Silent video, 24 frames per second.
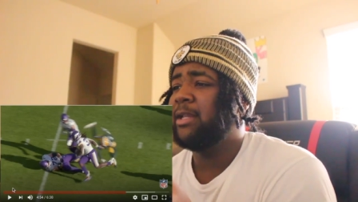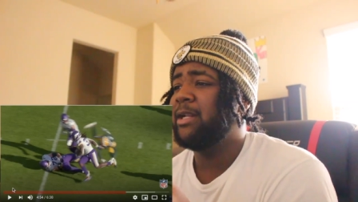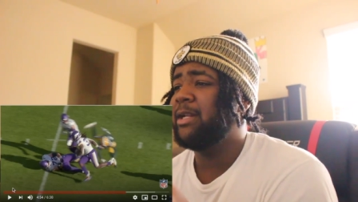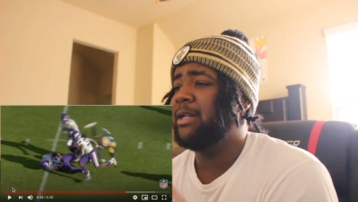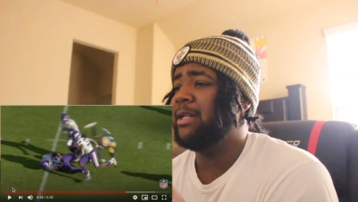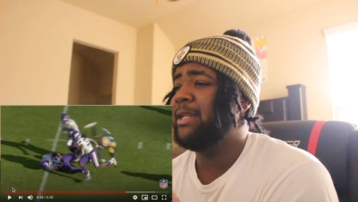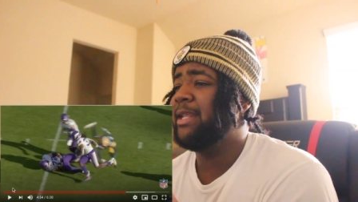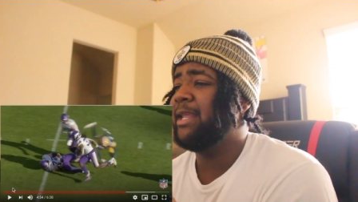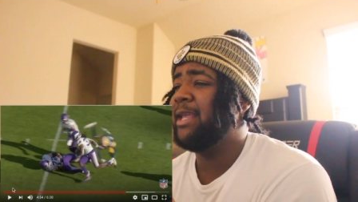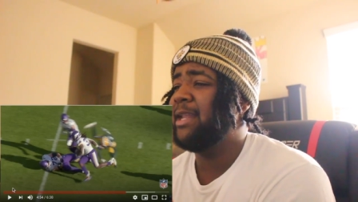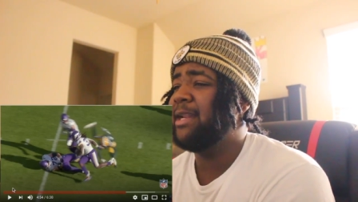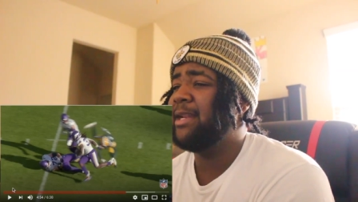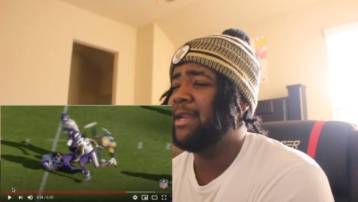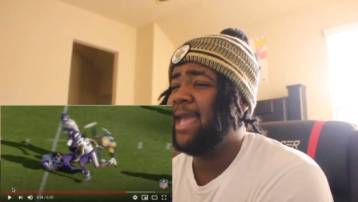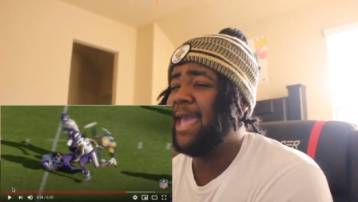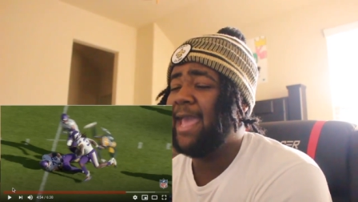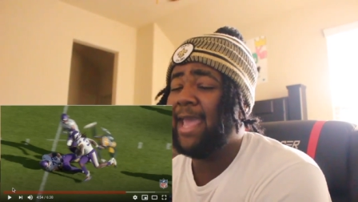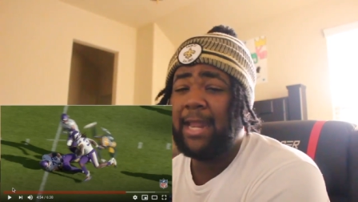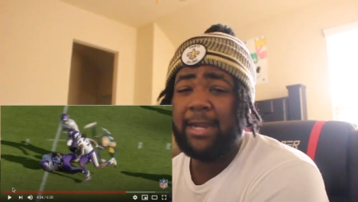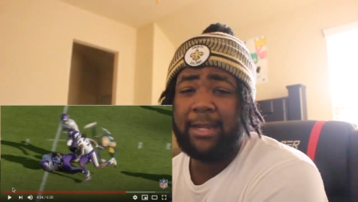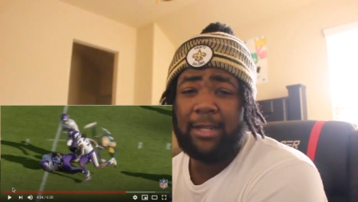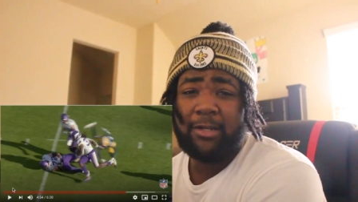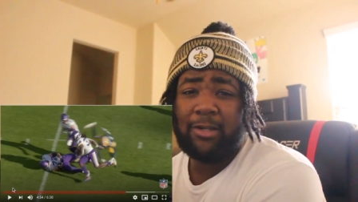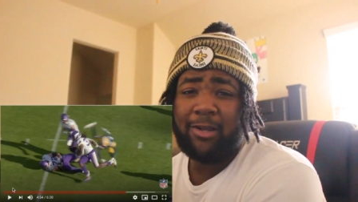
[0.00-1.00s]
Then
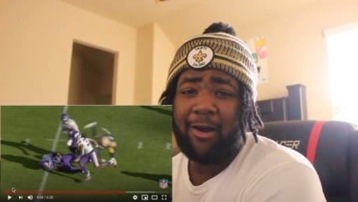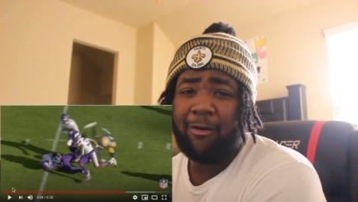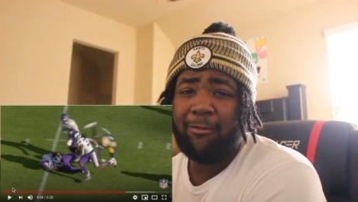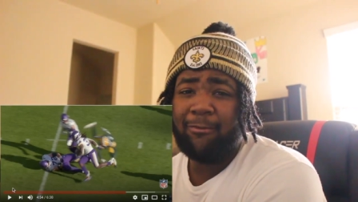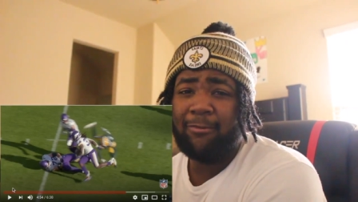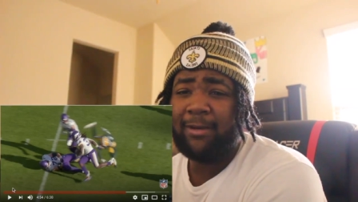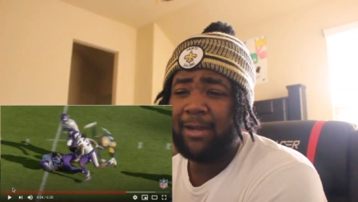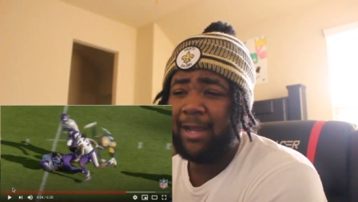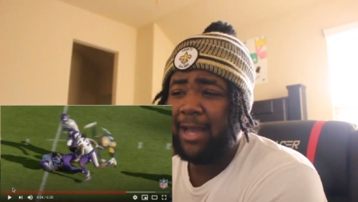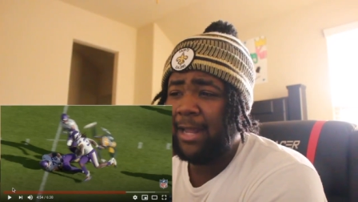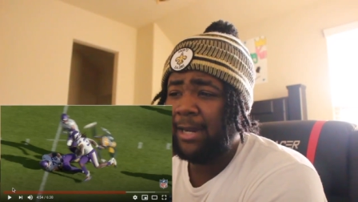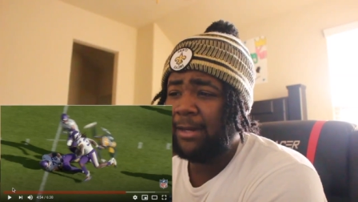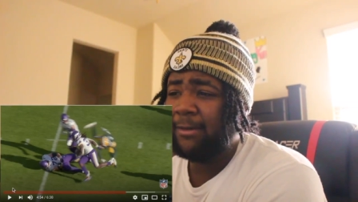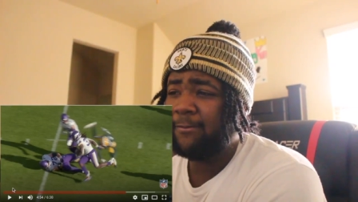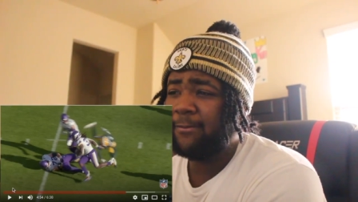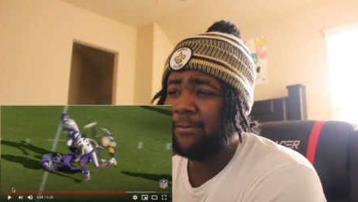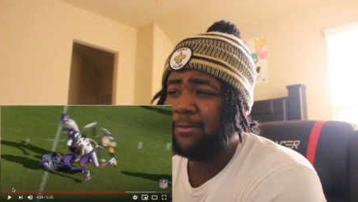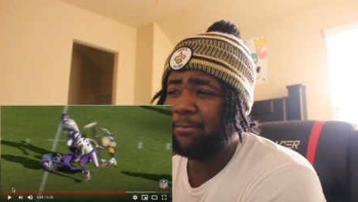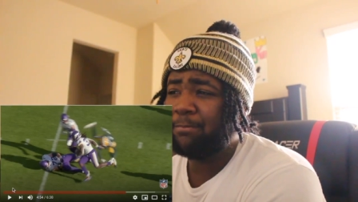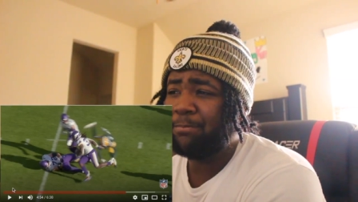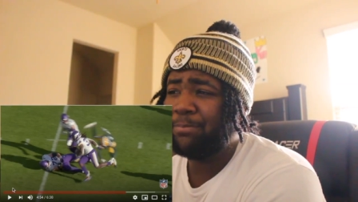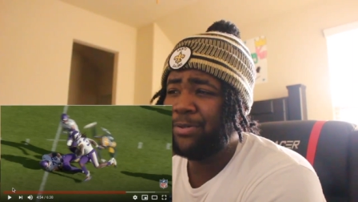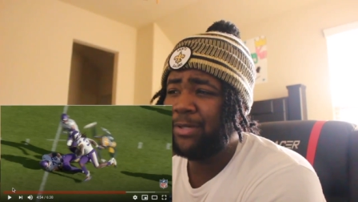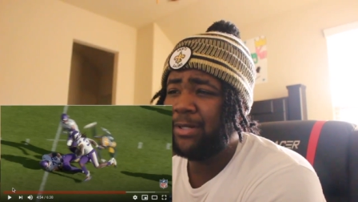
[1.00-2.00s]
Andy Dalton got
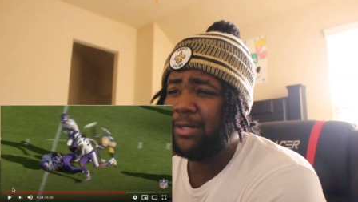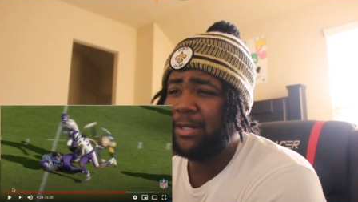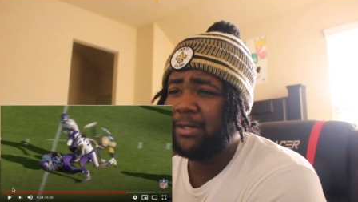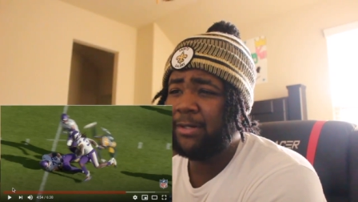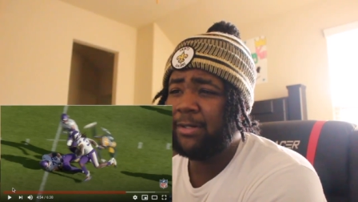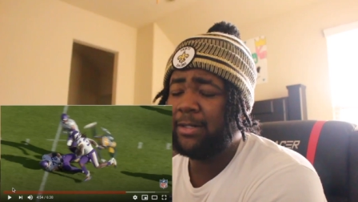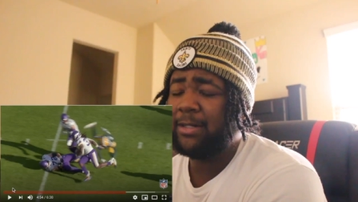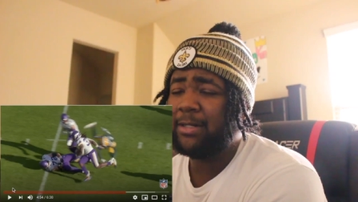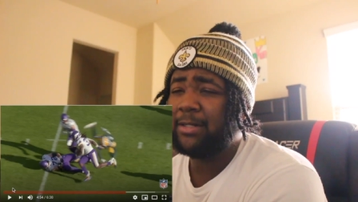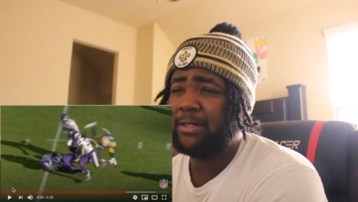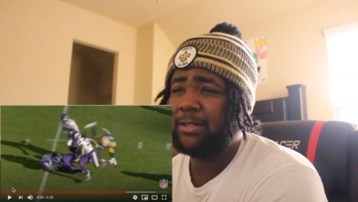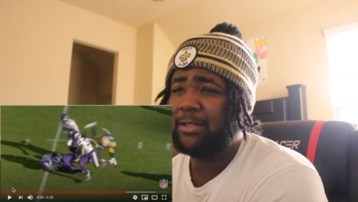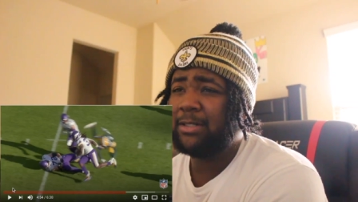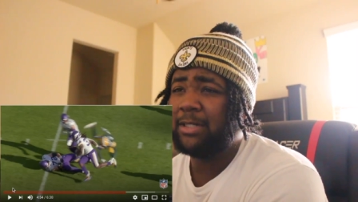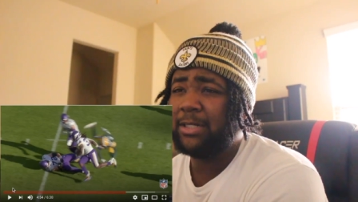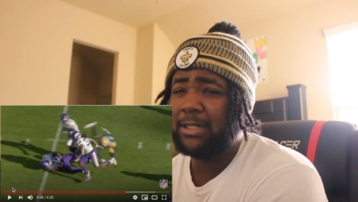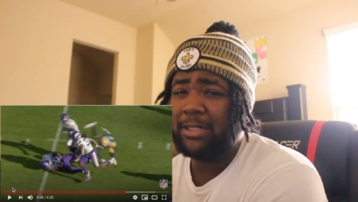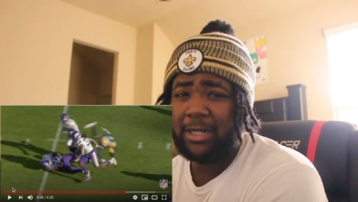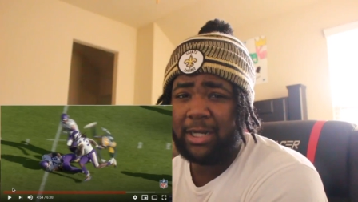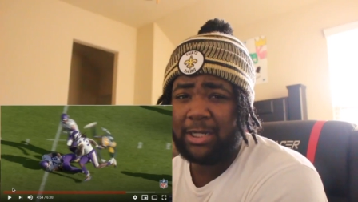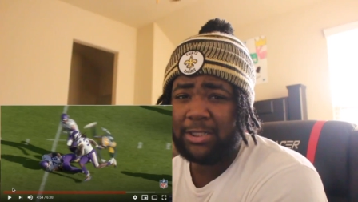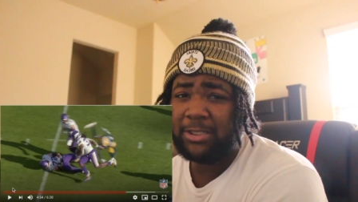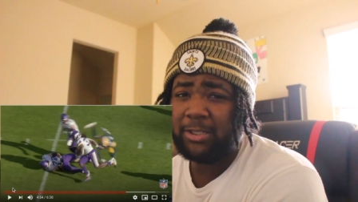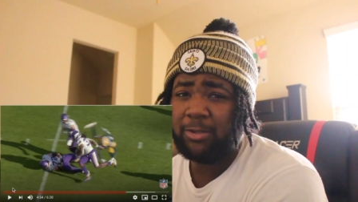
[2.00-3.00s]
put under
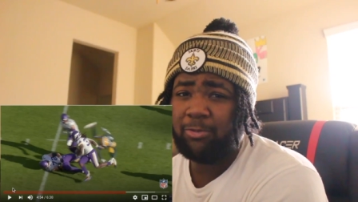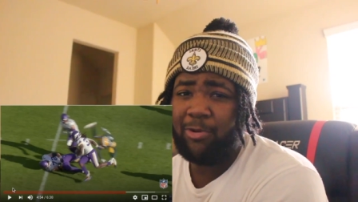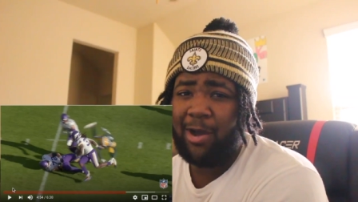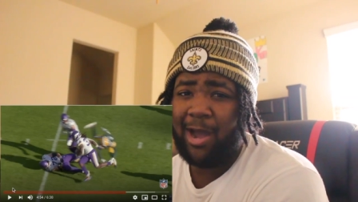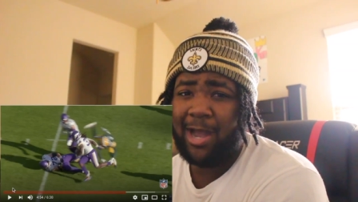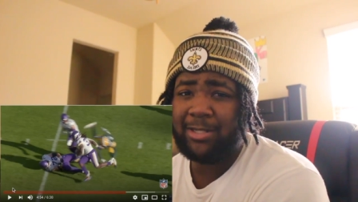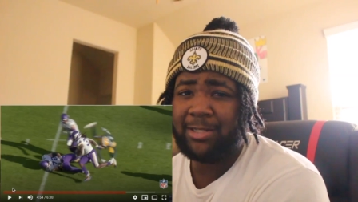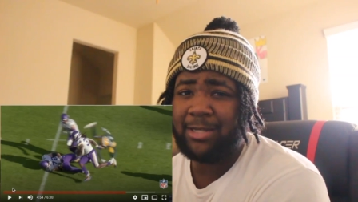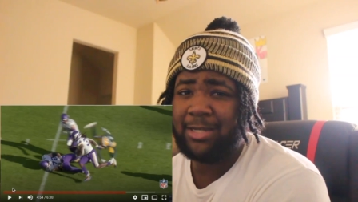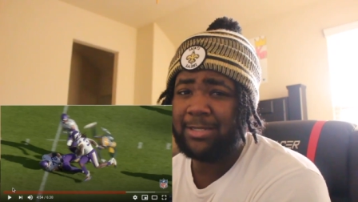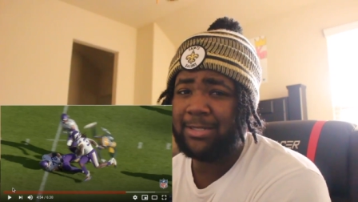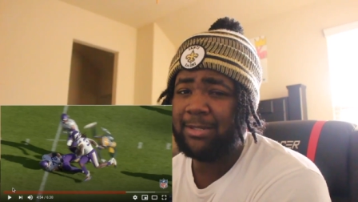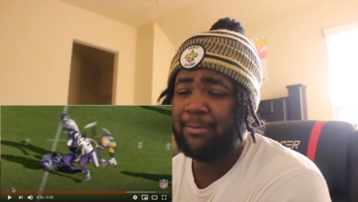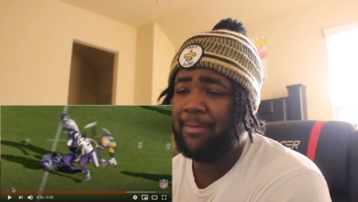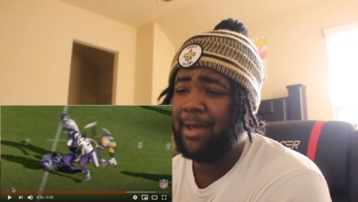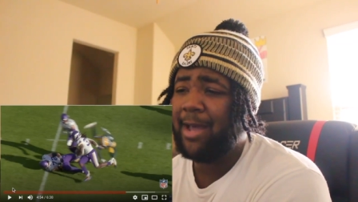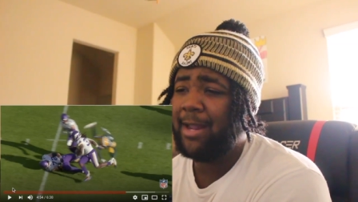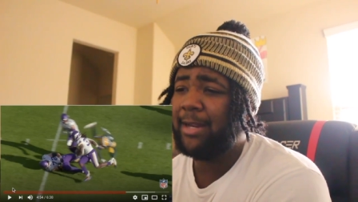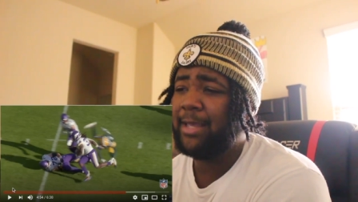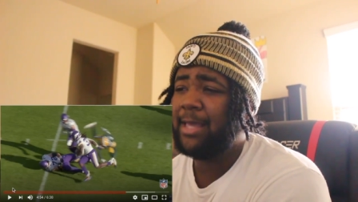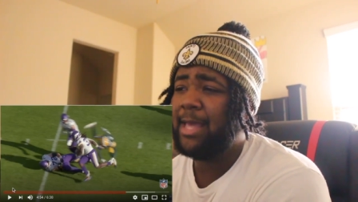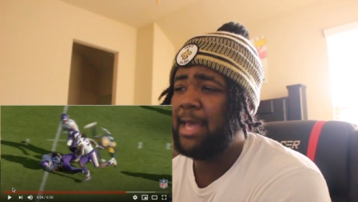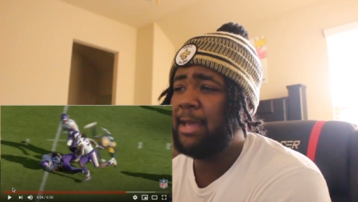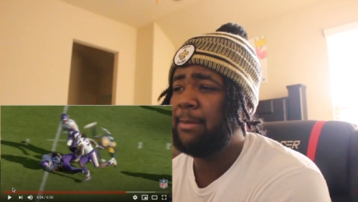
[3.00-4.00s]
concussion watch because
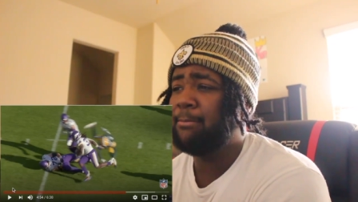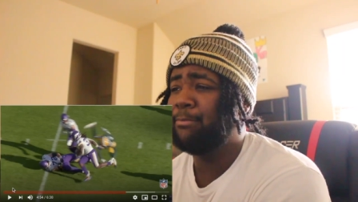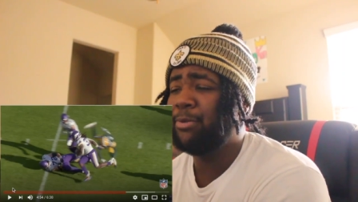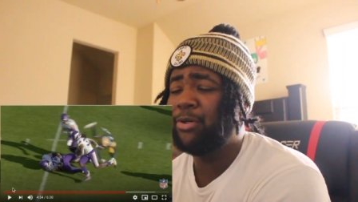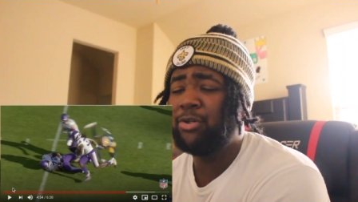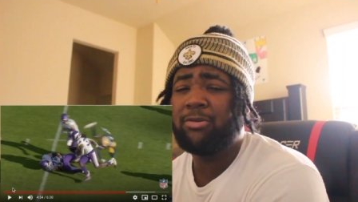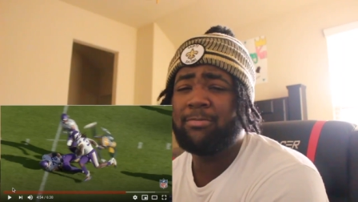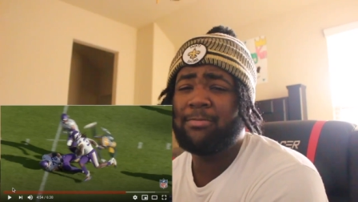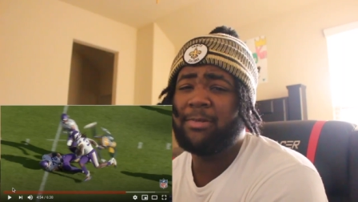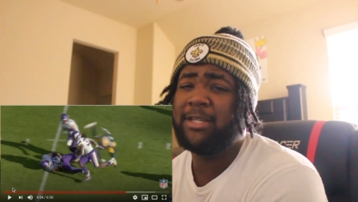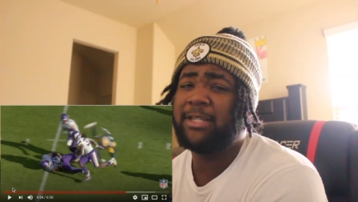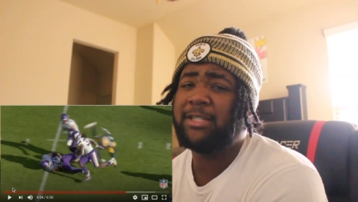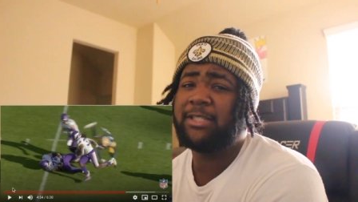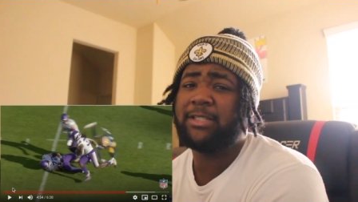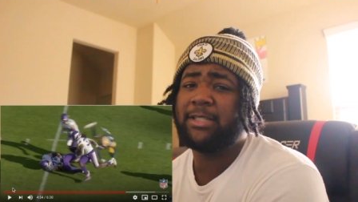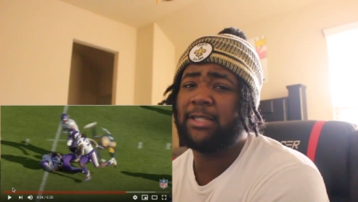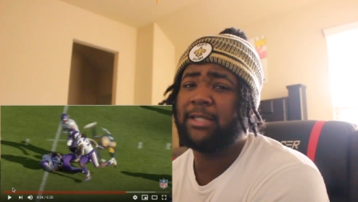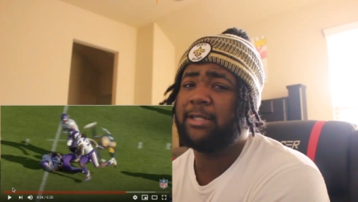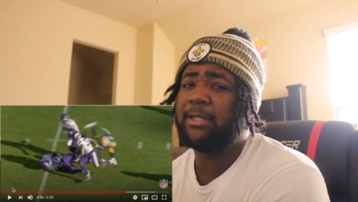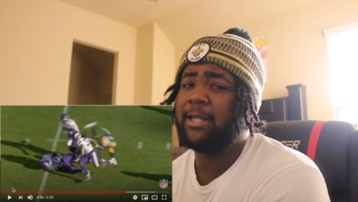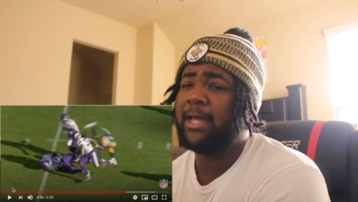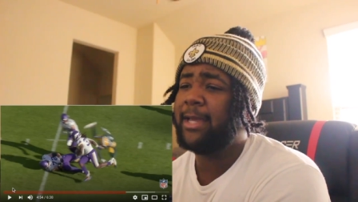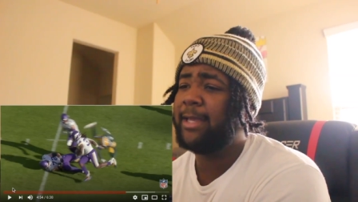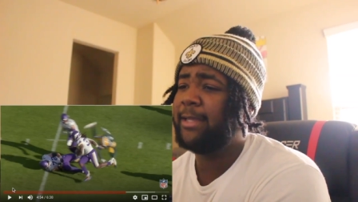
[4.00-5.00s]
somebody had boomed his
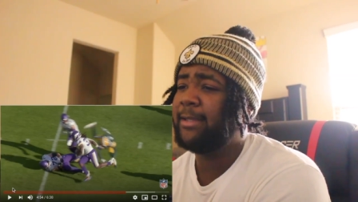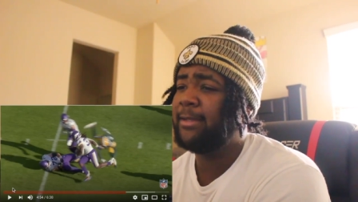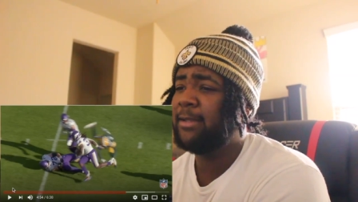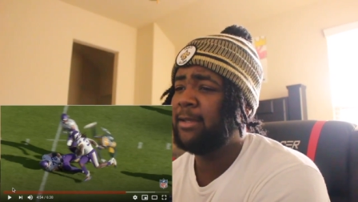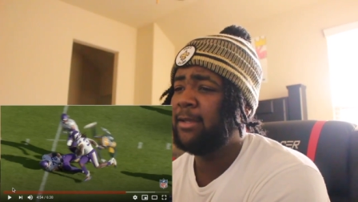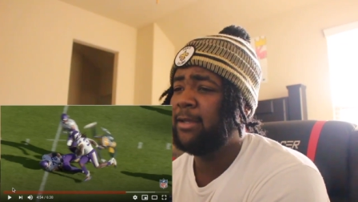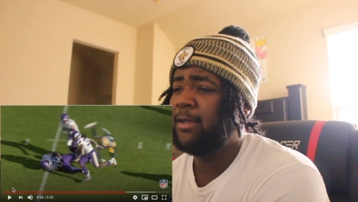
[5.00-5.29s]
shit. Like